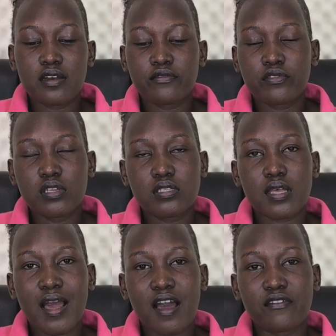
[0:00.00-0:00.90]
feeds
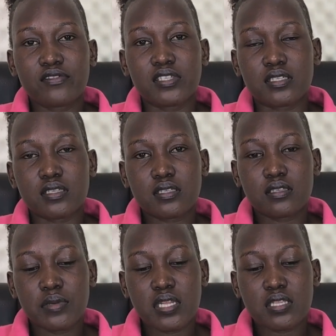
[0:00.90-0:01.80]
after 6
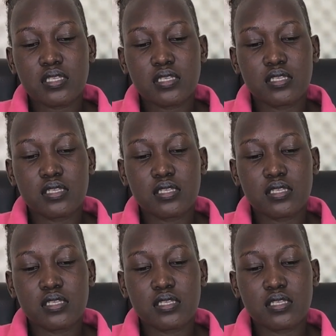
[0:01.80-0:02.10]
months.